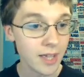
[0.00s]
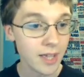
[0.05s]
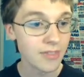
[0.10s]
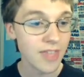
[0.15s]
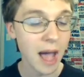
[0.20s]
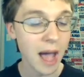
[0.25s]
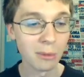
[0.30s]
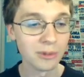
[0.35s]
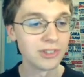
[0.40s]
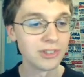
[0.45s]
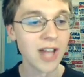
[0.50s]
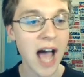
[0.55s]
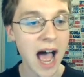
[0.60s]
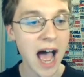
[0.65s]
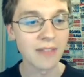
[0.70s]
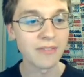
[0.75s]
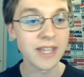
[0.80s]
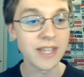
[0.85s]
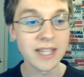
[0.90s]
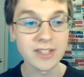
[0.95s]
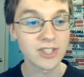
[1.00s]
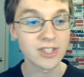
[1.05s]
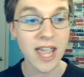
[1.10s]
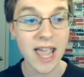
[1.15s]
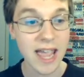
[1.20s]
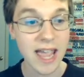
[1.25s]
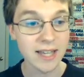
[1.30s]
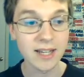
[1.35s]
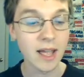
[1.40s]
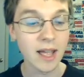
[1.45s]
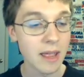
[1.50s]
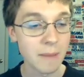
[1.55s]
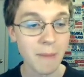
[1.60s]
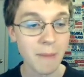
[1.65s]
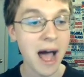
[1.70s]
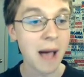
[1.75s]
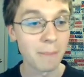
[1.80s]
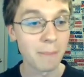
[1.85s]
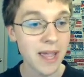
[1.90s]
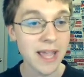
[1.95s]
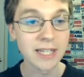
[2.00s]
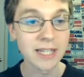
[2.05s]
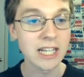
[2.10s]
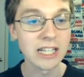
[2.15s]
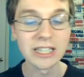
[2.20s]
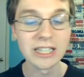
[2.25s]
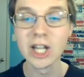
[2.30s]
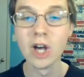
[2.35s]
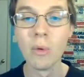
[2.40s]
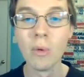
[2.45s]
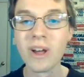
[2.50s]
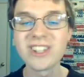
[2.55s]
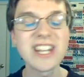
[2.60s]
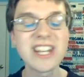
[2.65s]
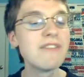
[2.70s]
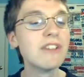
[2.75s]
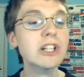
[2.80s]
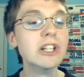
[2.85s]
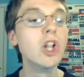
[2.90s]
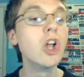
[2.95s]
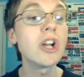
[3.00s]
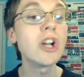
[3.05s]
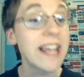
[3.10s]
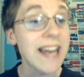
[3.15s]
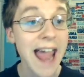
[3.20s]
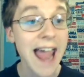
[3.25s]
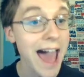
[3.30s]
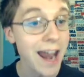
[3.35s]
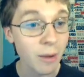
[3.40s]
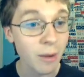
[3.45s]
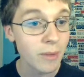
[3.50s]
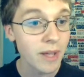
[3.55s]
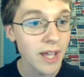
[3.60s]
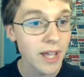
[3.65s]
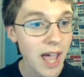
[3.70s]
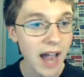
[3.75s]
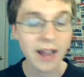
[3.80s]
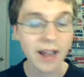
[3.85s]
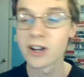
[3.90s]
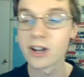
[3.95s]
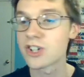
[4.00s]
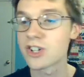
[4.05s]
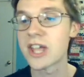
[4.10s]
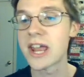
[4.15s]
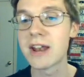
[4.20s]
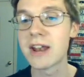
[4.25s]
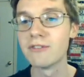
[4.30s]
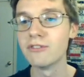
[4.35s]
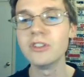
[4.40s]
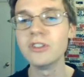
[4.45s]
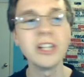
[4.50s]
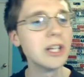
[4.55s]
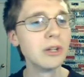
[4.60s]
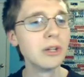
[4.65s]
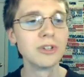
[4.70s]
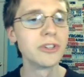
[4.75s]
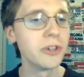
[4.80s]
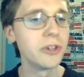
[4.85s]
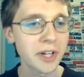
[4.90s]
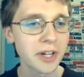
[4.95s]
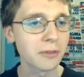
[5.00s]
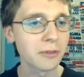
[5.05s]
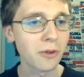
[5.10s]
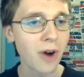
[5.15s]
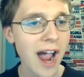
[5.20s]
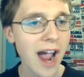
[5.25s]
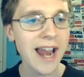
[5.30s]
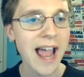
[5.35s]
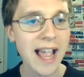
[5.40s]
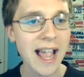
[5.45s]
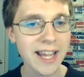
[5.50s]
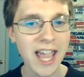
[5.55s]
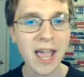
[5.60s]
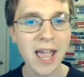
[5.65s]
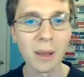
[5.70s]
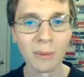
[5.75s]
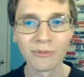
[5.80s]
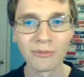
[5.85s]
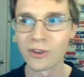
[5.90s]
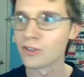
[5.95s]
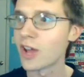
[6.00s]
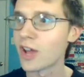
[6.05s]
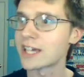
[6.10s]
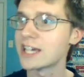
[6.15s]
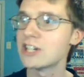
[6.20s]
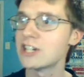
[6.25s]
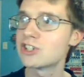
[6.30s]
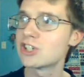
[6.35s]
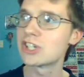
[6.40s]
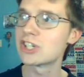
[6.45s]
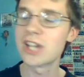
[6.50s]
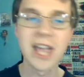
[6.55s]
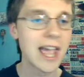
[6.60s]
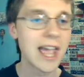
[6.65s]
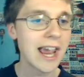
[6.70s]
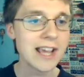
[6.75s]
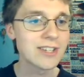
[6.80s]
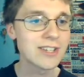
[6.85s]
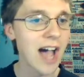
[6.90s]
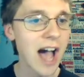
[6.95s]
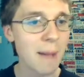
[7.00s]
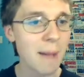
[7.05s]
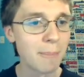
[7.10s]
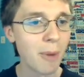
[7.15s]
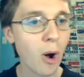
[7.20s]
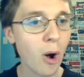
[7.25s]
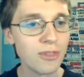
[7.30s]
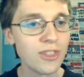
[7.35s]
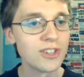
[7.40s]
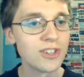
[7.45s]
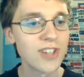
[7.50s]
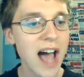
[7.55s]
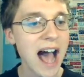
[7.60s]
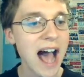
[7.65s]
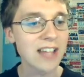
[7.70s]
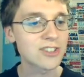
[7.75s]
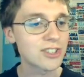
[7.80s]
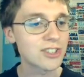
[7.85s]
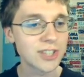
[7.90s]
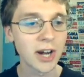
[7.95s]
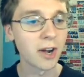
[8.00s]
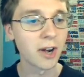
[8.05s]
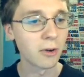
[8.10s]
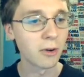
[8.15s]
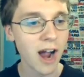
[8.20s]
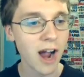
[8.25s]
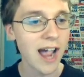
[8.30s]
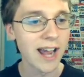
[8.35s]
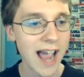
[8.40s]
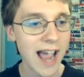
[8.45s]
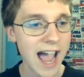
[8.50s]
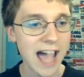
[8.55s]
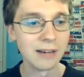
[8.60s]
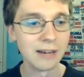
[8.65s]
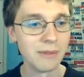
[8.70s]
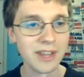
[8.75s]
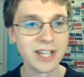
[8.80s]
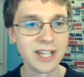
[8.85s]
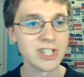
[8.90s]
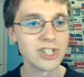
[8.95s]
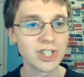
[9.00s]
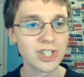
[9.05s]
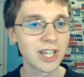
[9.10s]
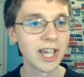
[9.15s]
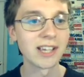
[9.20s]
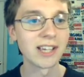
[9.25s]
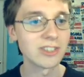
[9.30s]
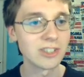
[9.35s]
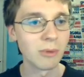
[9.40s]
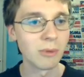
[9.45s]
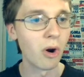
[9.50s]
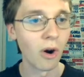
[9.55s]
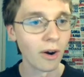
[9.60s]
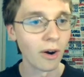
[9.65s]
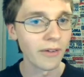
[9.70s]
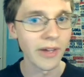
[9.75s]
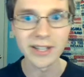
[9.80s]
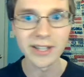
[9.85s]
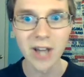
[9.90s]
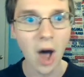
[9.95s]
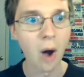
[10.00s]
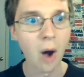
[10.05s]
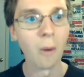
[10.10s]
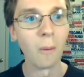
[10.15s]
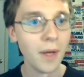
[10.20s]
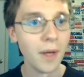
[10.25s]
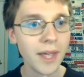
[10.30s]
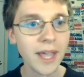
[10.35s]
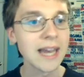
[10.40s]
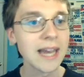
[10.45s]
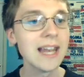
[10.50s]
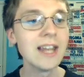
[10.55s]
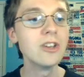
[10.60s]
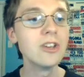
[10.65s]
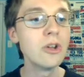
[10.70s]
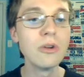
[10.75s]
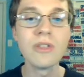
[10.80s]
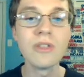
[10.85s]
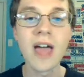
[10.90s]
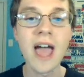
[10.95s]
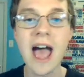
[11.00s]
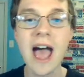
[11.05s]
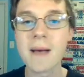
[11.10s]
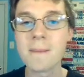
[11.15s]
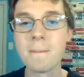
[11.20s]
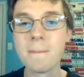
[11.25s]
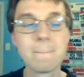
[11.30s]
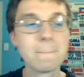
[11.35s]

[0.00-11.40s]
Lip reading: That was not the intent, in my opinion. Leo wasn't even looking at him. I can understand if Leo's looking right at Caleb first. Like, he's got both his eyes staring right at him, and then he just kicks him hard. Like, no, he didn't do that.